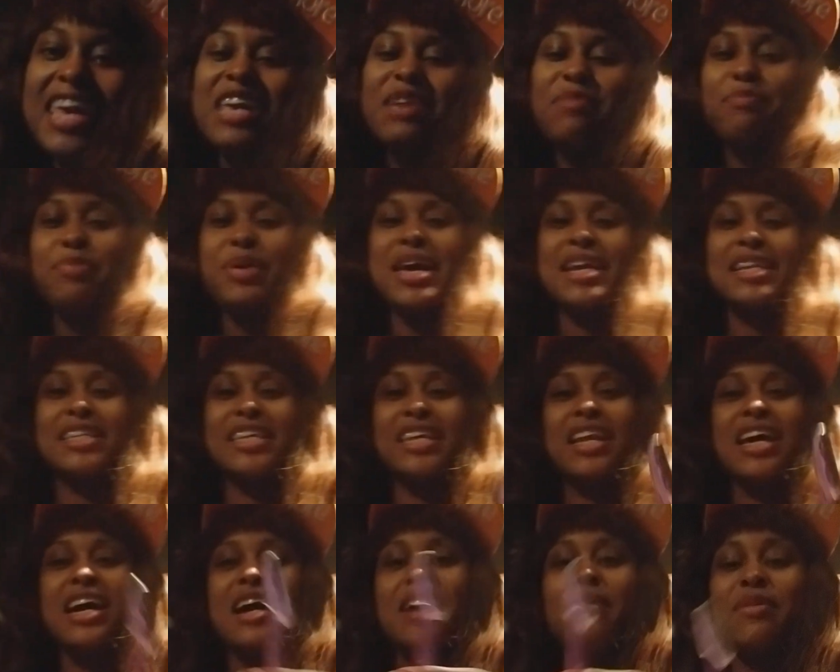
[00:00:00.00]
he picked
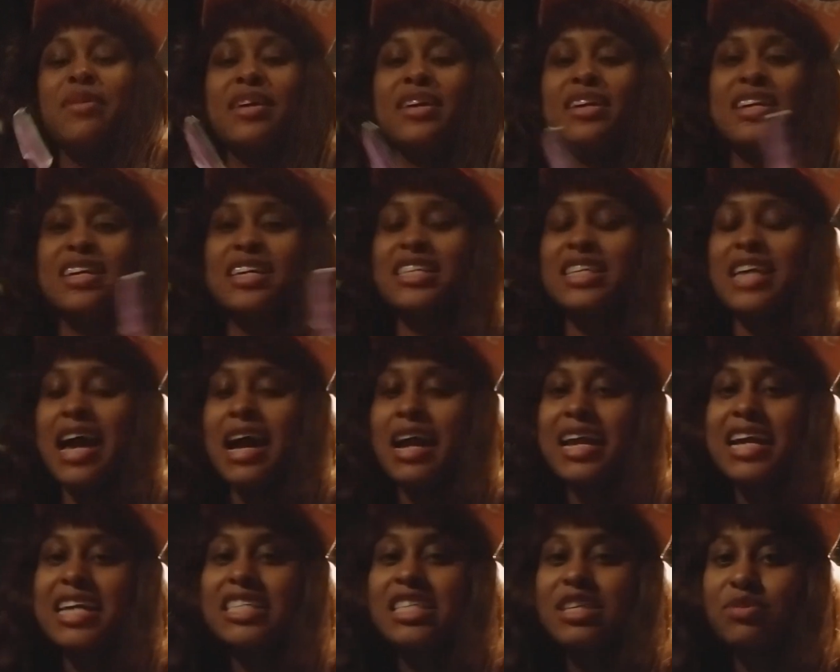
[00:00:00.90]
it up because I
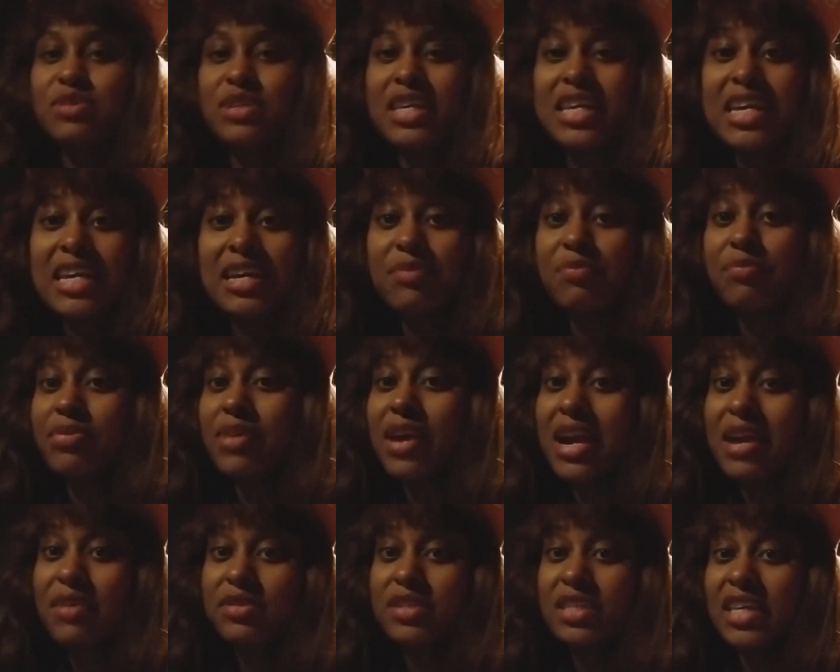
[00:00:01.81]
guess he was he get,
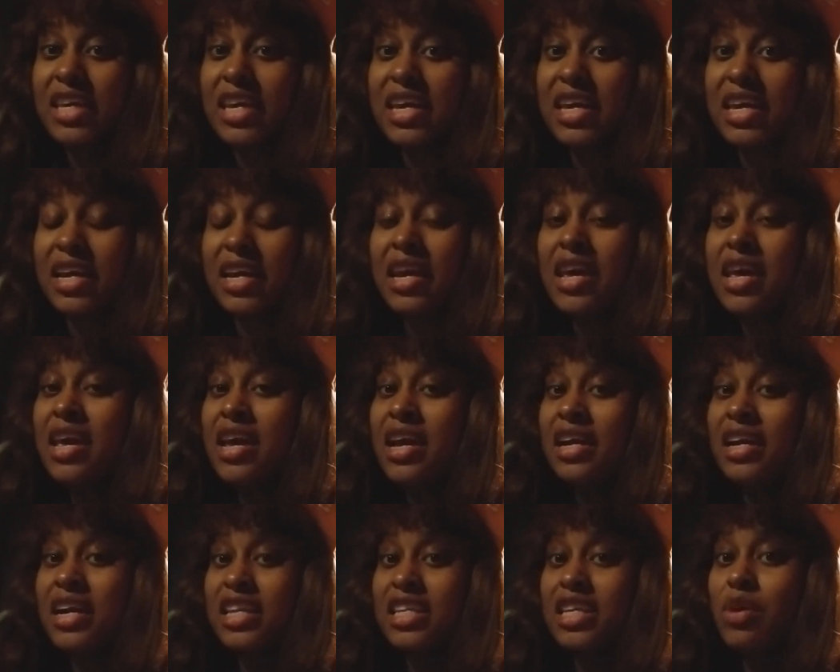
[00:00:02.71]
probably was scared
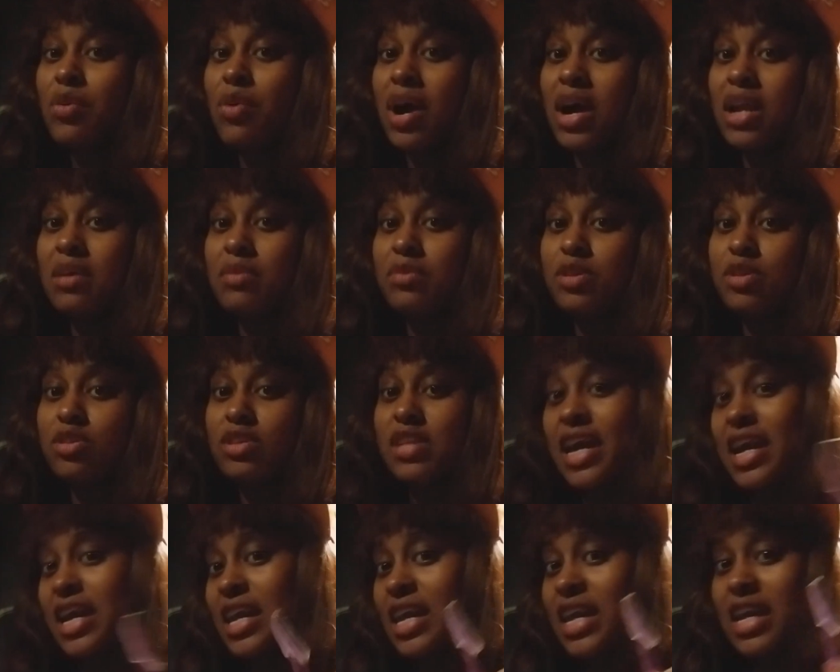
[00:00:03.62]
because he wanted him to
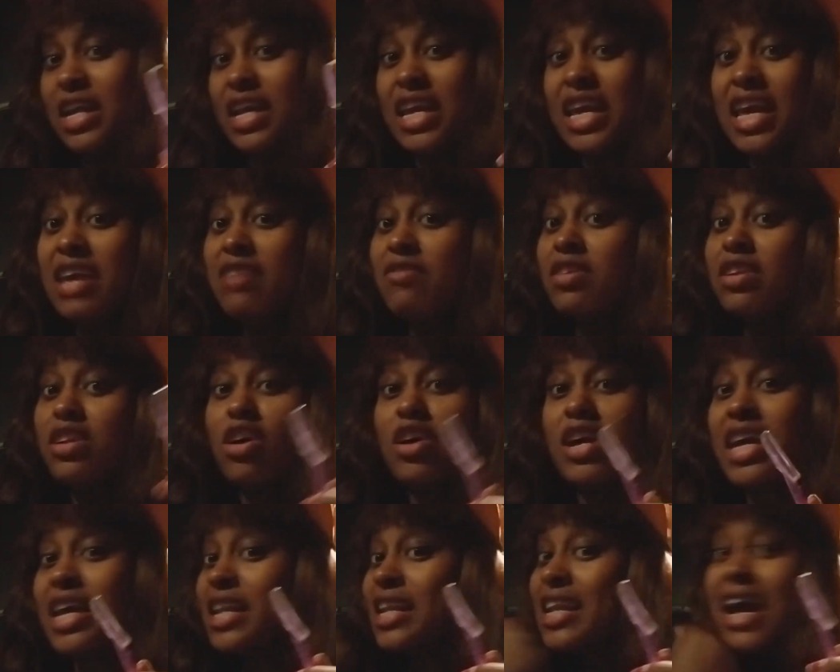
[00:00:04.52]
like he, he even though
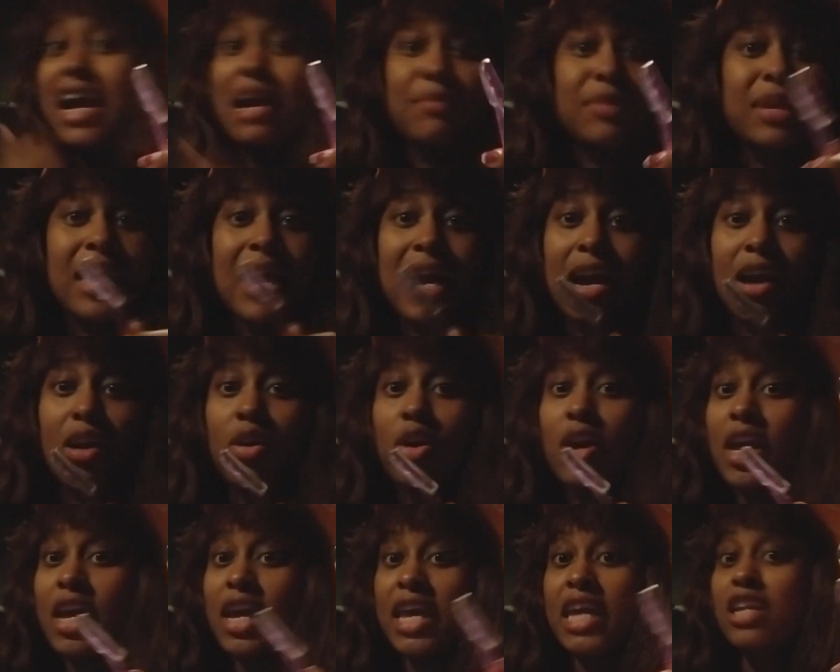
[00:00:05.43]
he had knocked me out
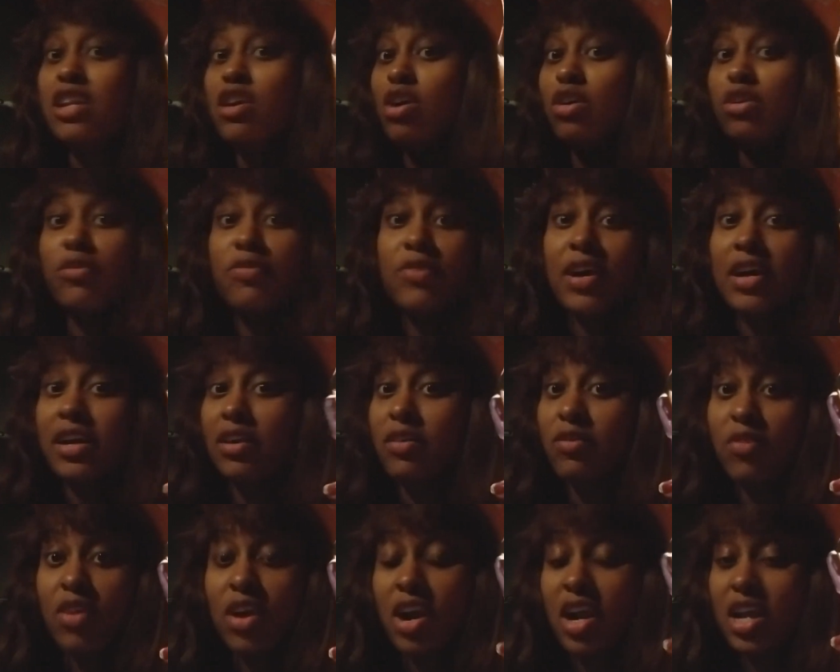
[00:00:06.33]
he know to
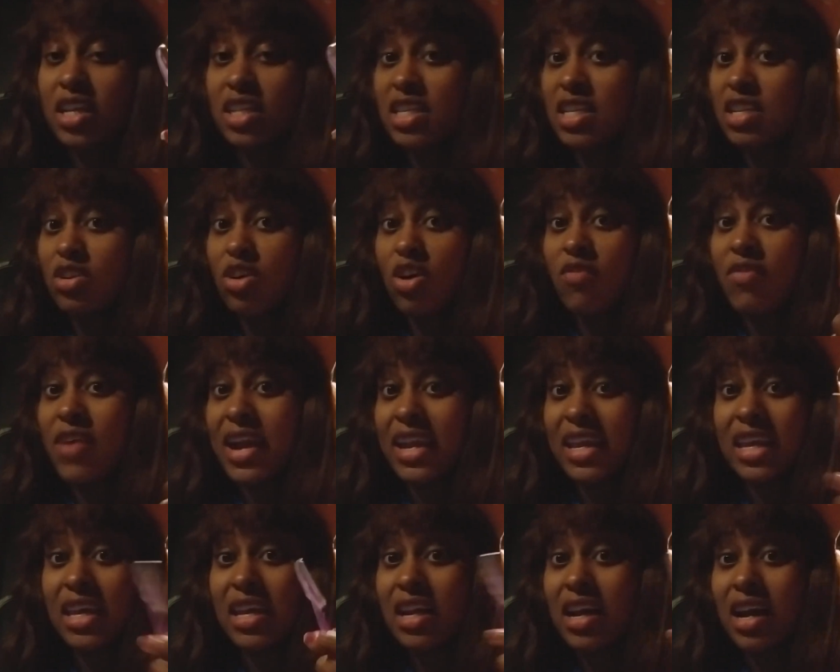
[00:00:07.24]
fucking run because he know if I
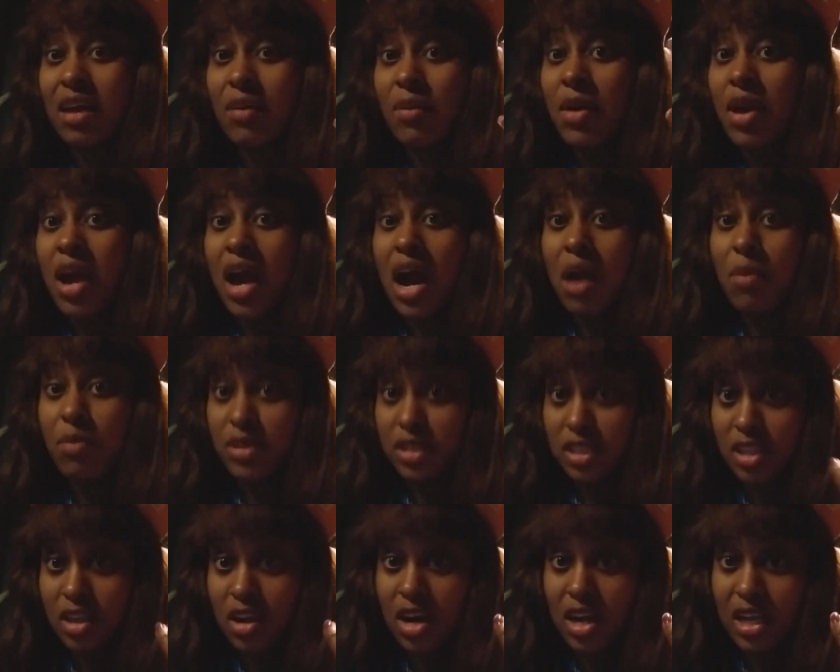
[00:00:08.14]
get up I'm gonna
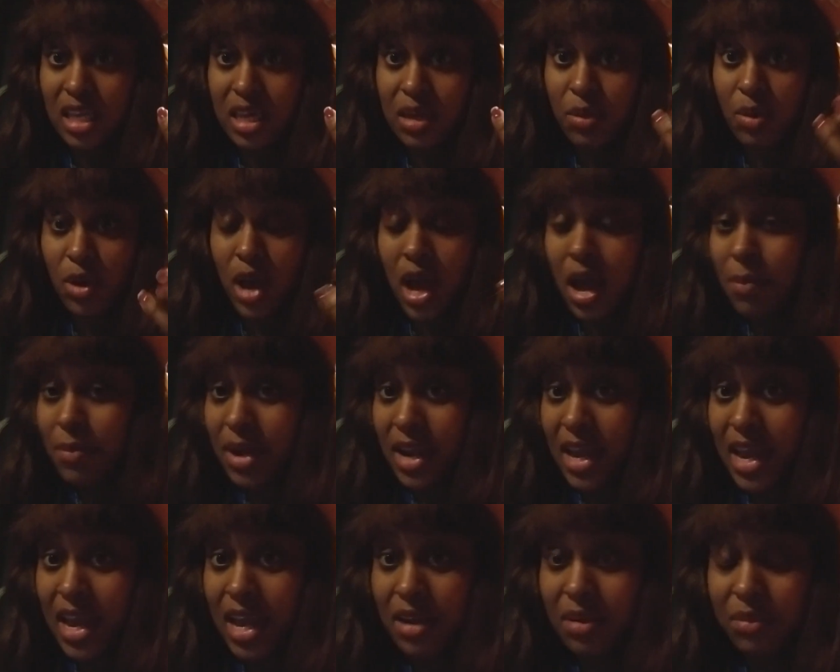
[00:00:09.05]
start keep coming
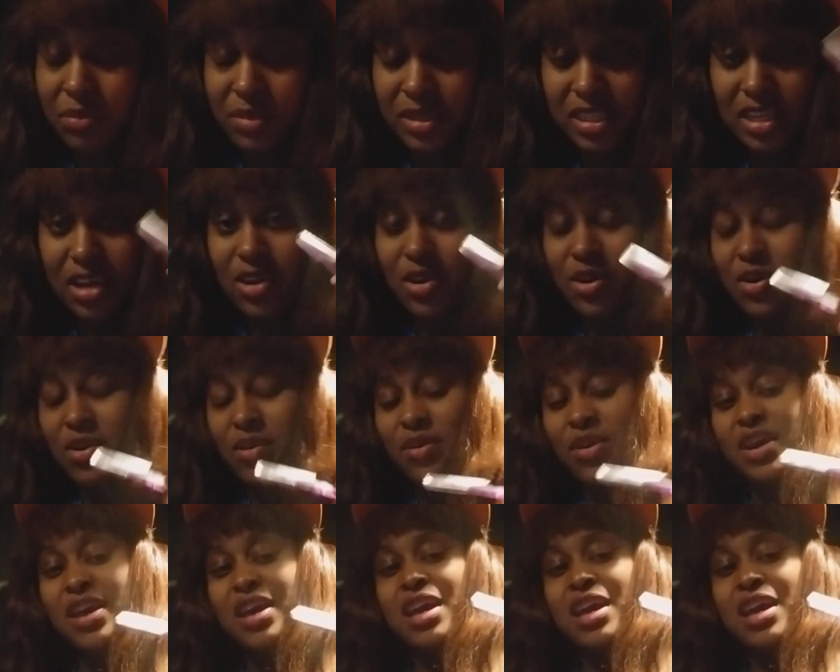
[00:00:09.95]
at him so